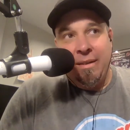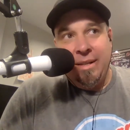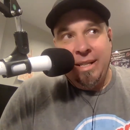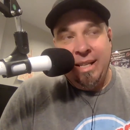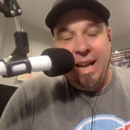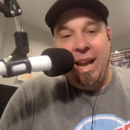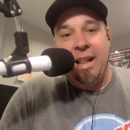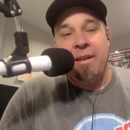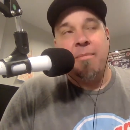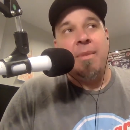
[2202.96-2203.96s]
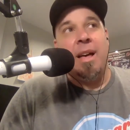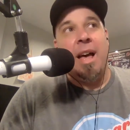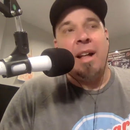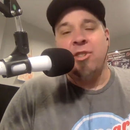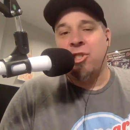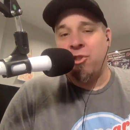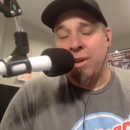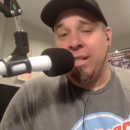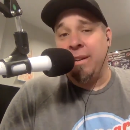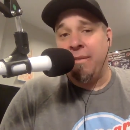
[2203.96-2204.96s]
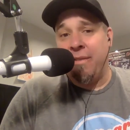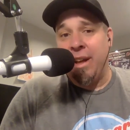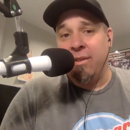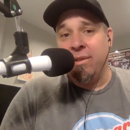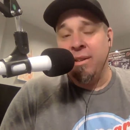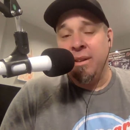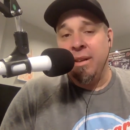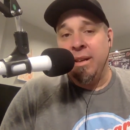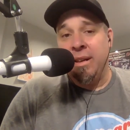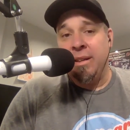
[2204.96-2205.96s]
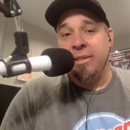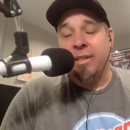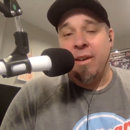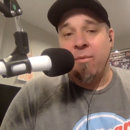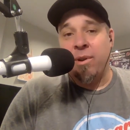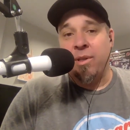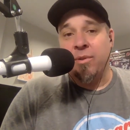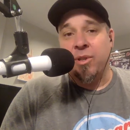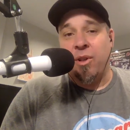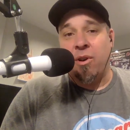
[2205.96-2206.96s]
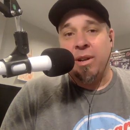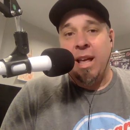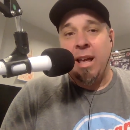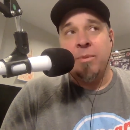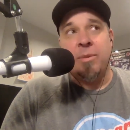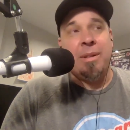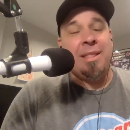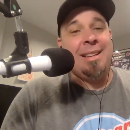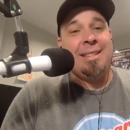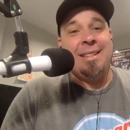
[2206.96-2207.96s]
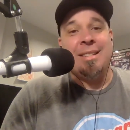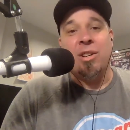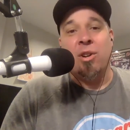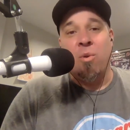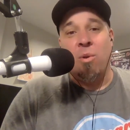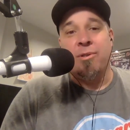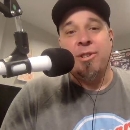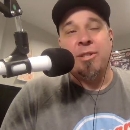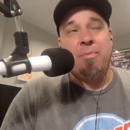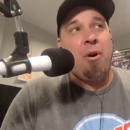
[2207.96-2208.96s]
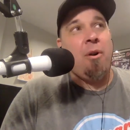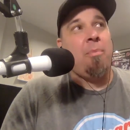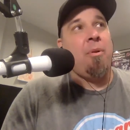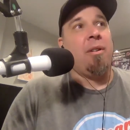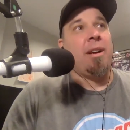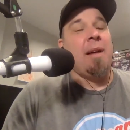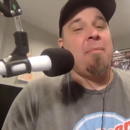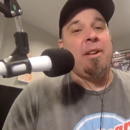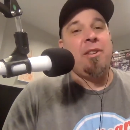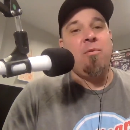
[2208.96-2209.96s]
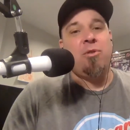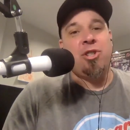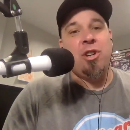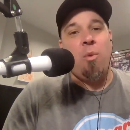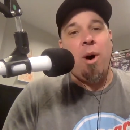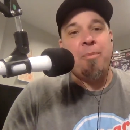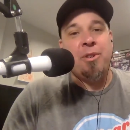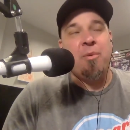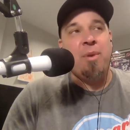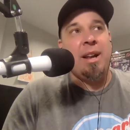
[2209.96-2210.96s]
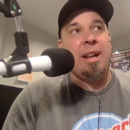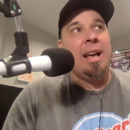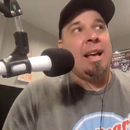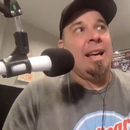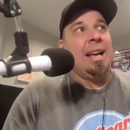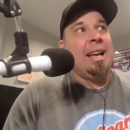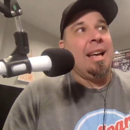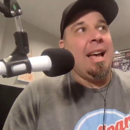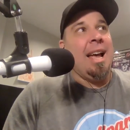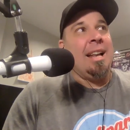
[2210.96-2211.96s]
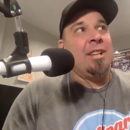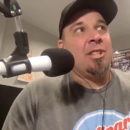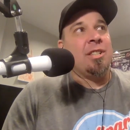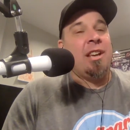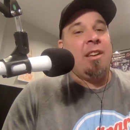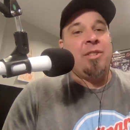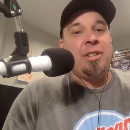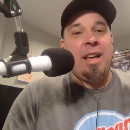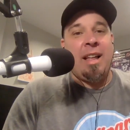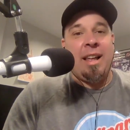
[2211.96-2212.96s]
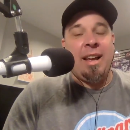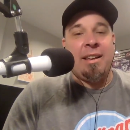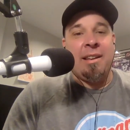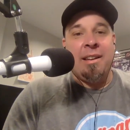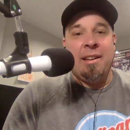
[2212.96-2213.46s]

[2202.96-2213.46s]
Stadium at Strickland Field. It's got one of those long names, but this is a gorgeous ballpark. I mean, you show up to it and it just gives you that like